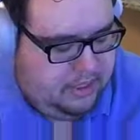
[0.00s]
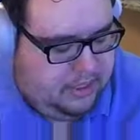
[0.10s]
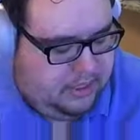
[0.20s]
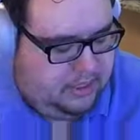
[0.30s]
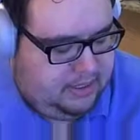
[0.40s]

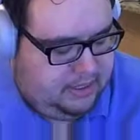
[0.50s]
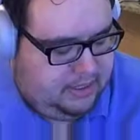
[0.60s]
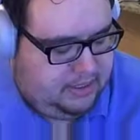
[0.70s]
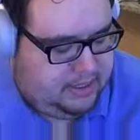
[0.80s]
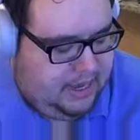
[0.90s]
it
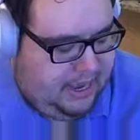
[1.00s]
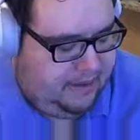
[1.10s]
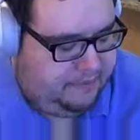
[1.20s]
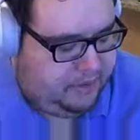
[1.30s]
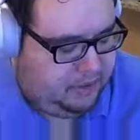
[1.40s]
is
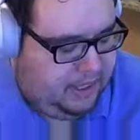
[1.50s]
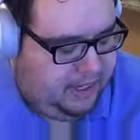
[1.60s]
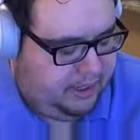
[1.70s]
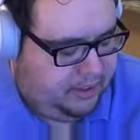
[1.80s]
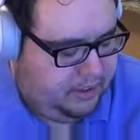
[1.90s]
half the
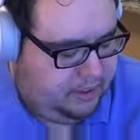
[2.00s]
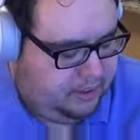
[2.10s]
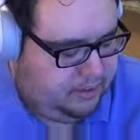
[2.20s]
length